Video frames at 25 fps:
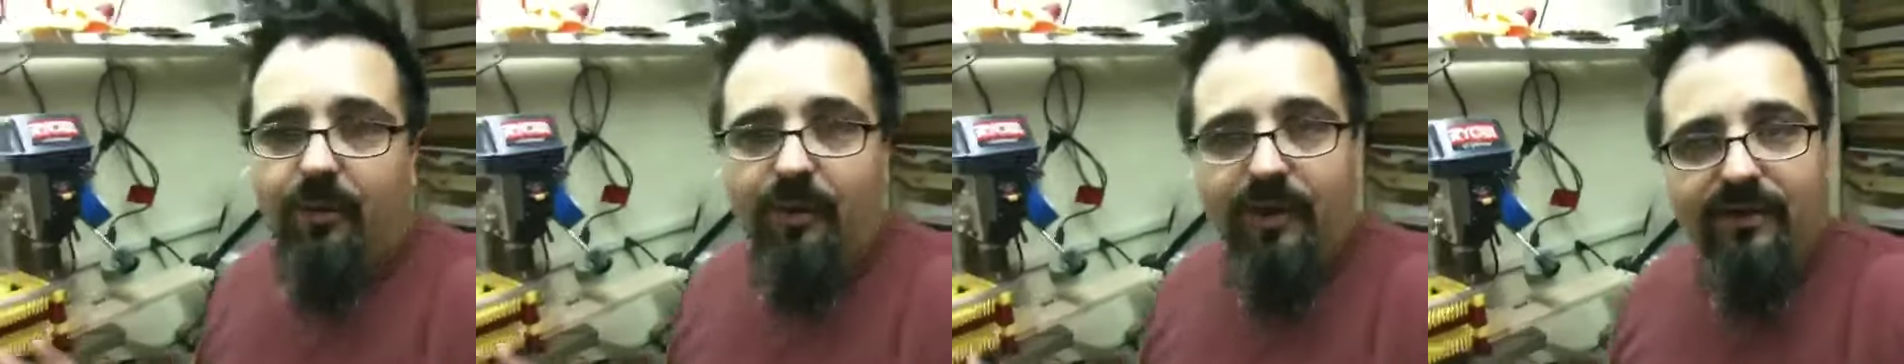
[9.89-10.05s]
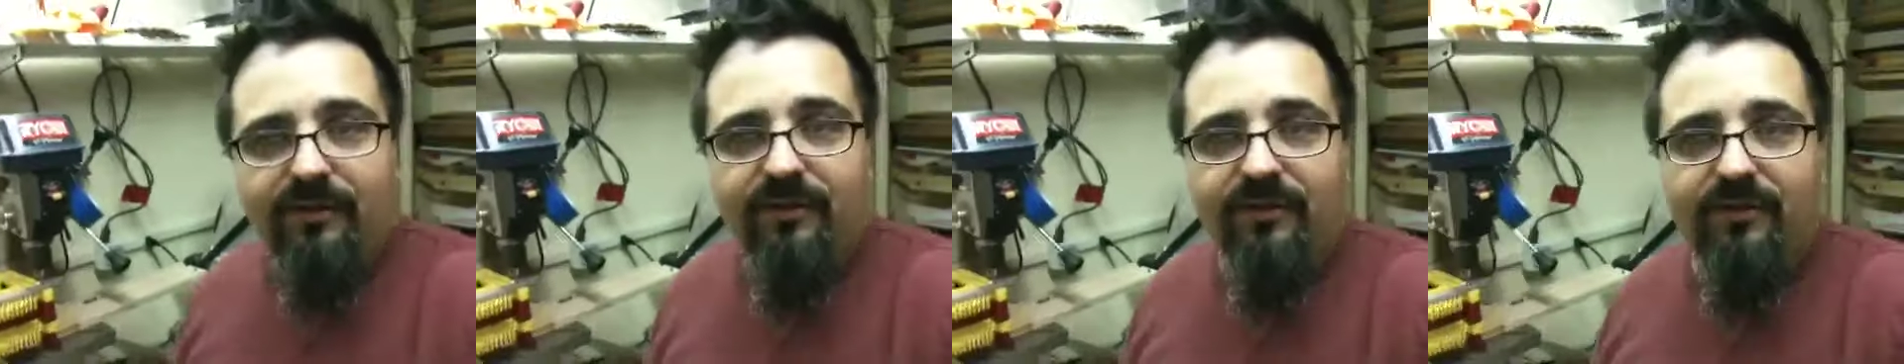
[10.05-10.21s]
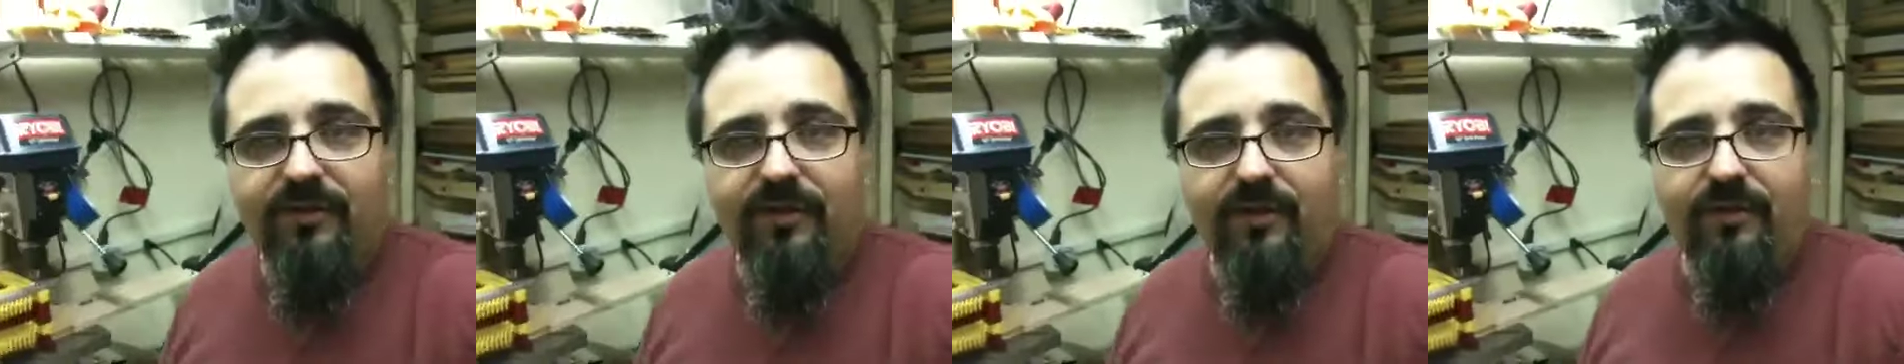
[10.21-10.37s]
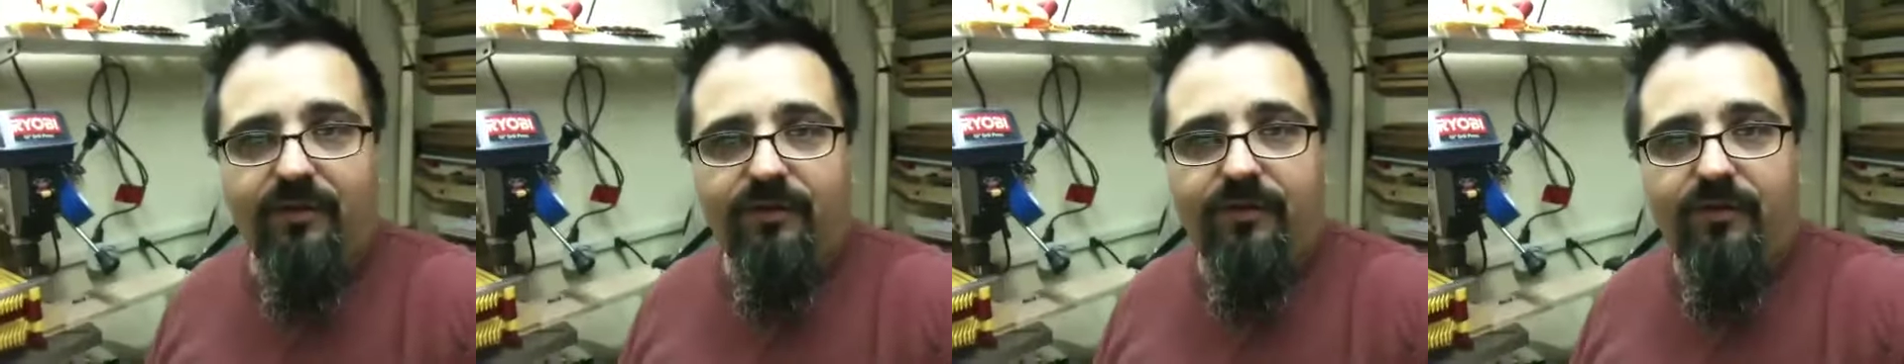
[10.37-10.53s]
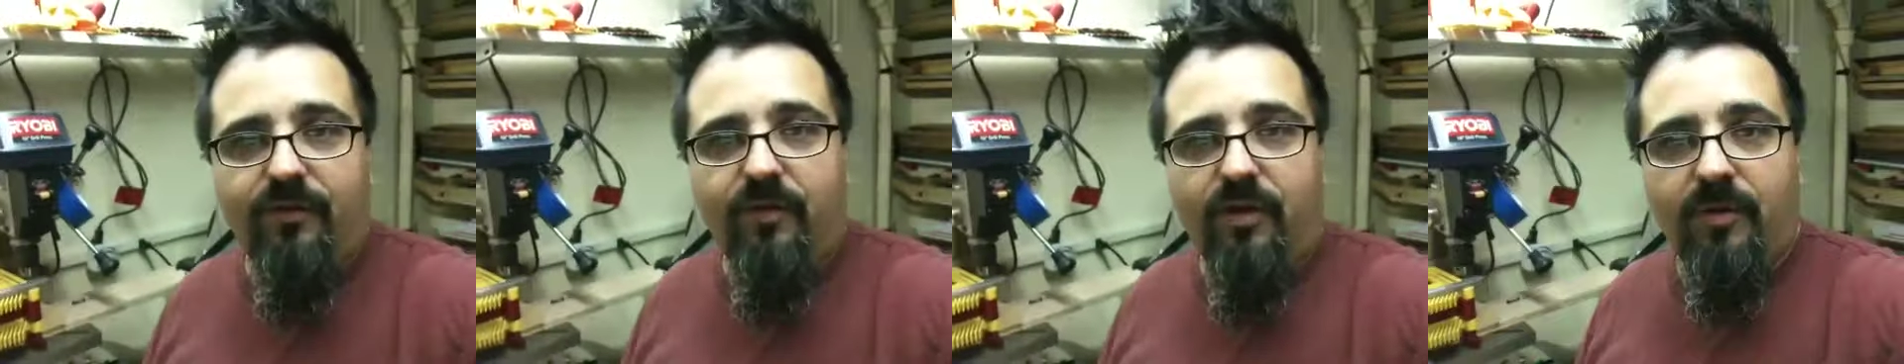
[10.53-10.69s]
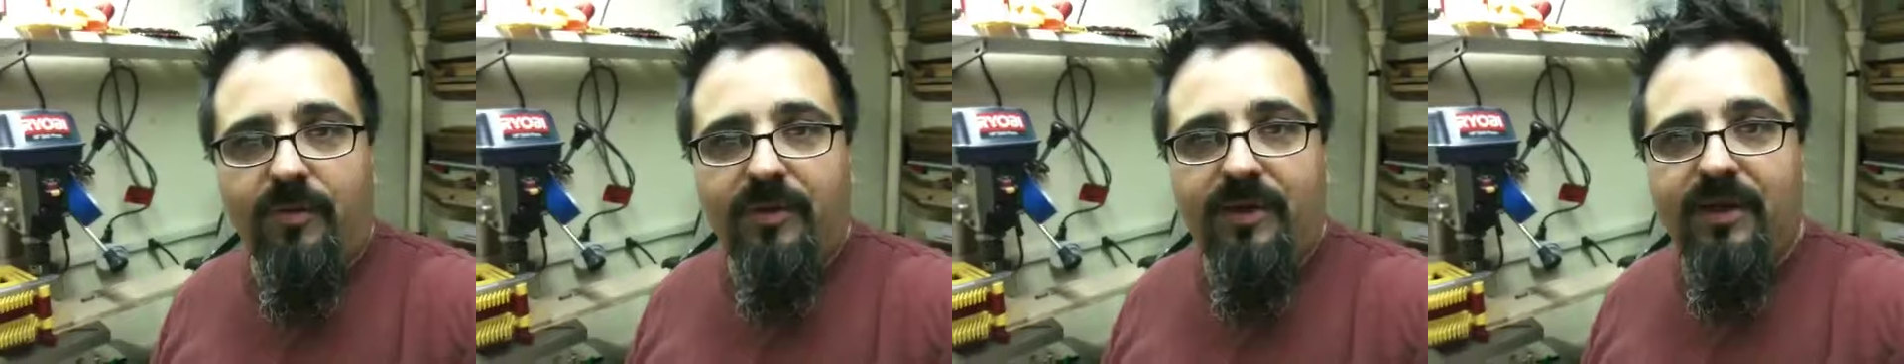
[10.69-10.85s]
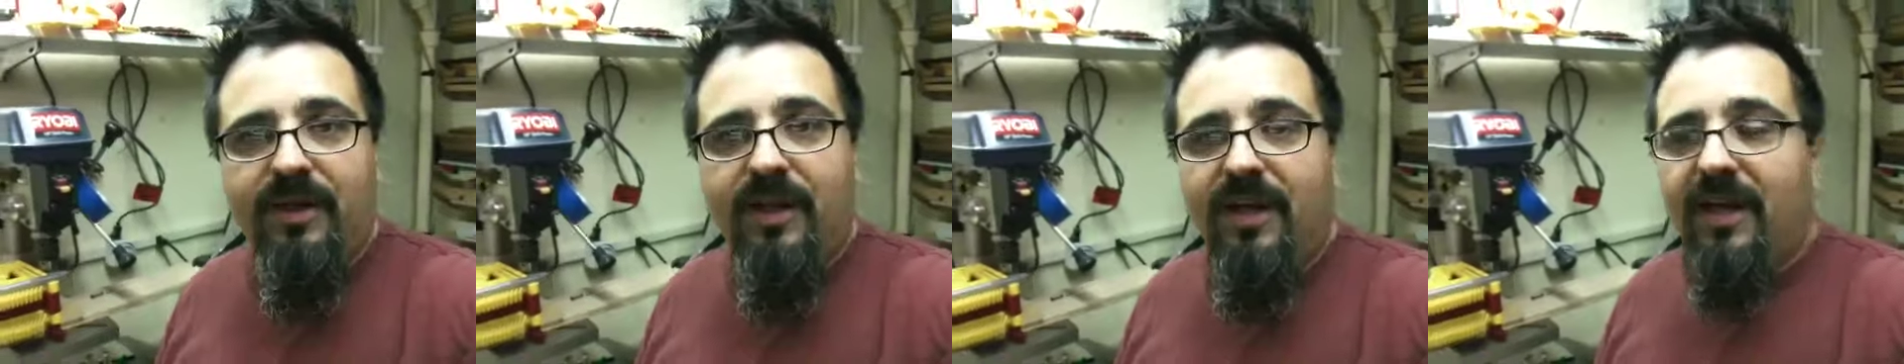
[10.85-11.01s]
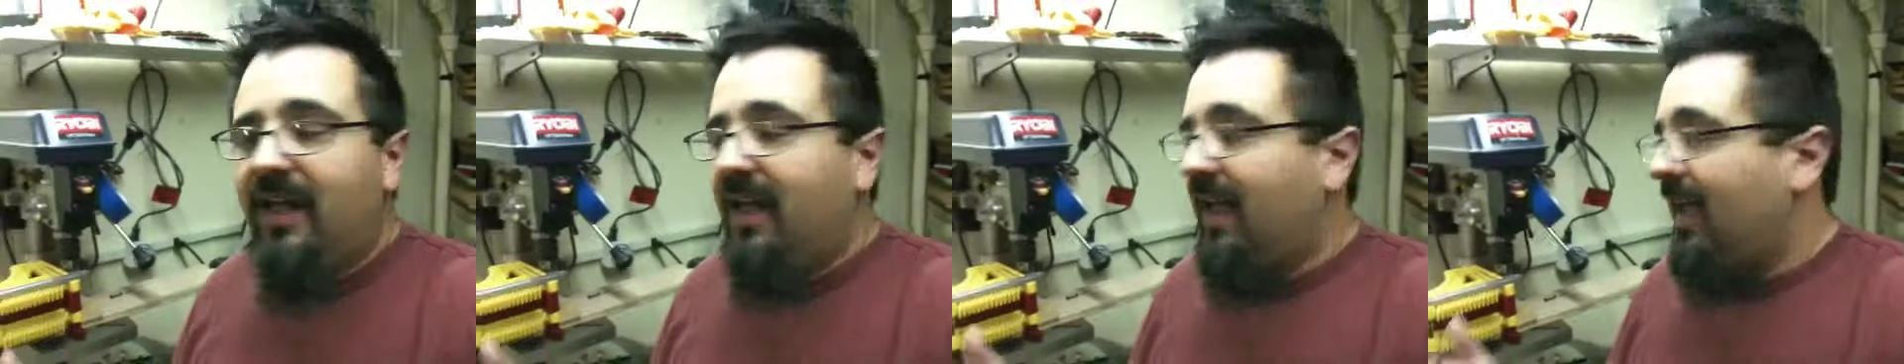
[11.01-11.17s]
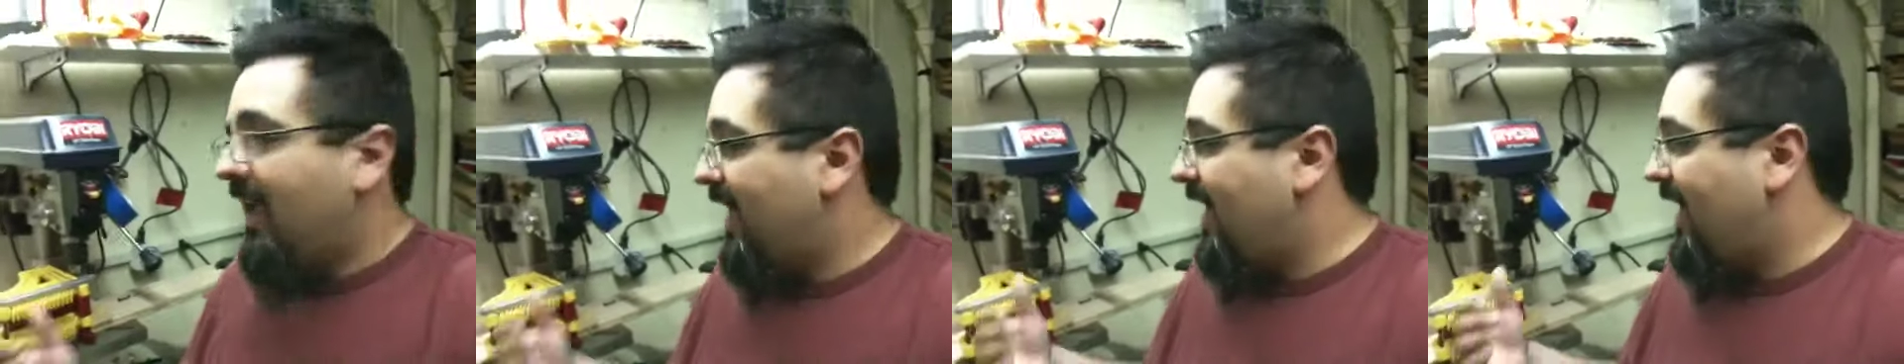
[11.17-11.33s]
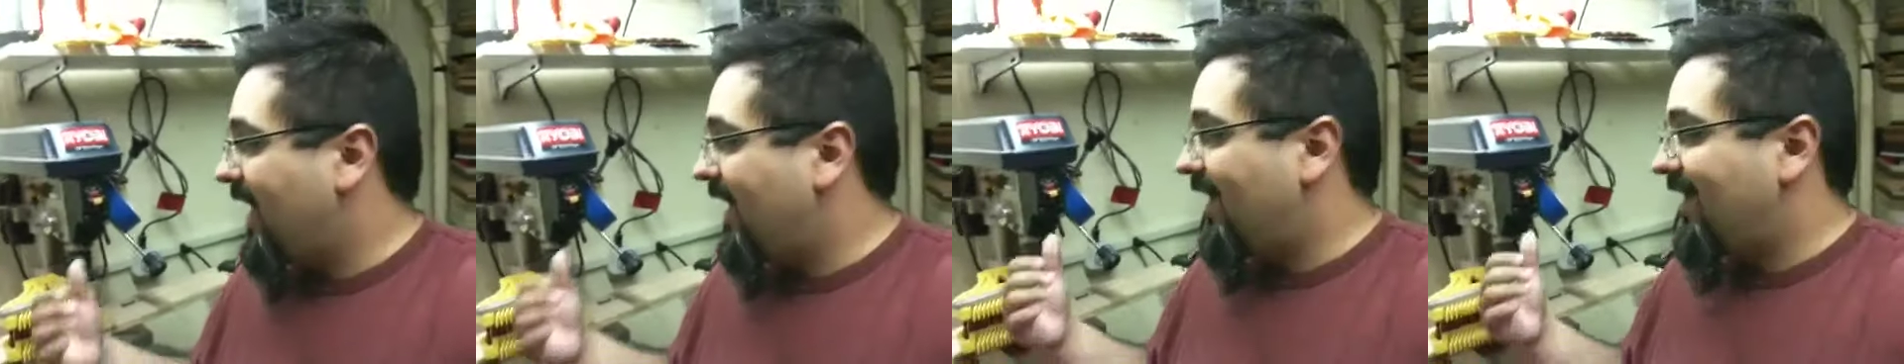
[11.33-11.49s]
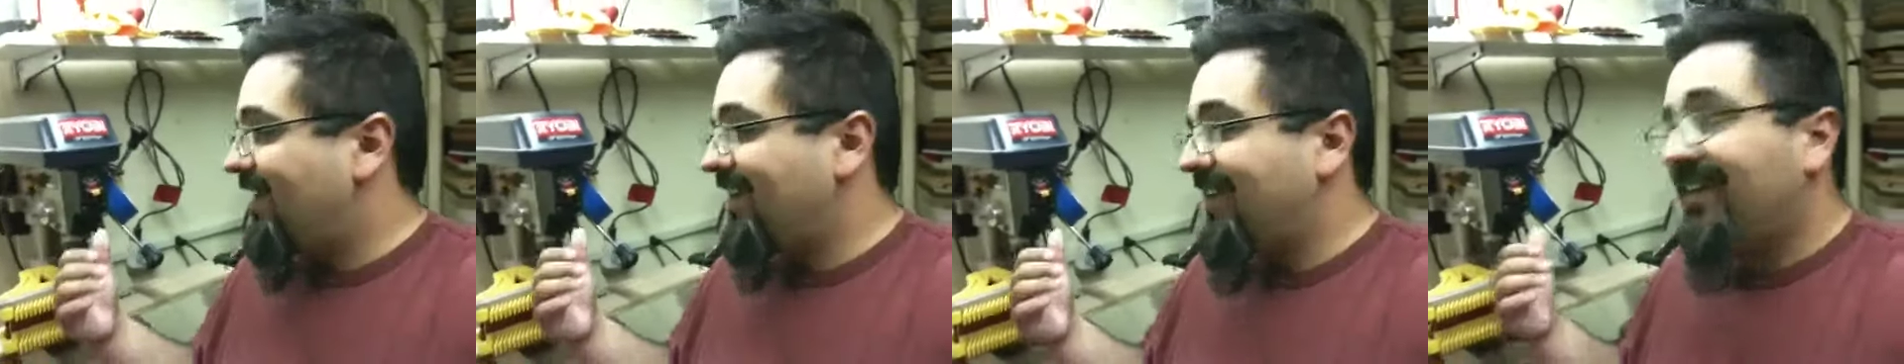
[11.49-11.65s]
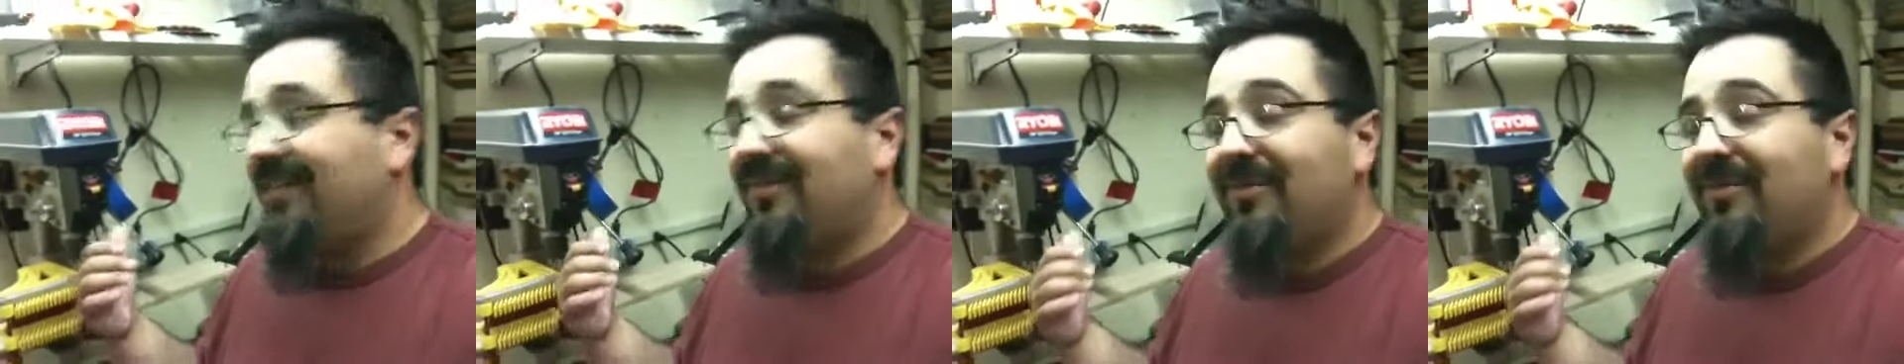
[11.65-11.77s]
great stuff for me, and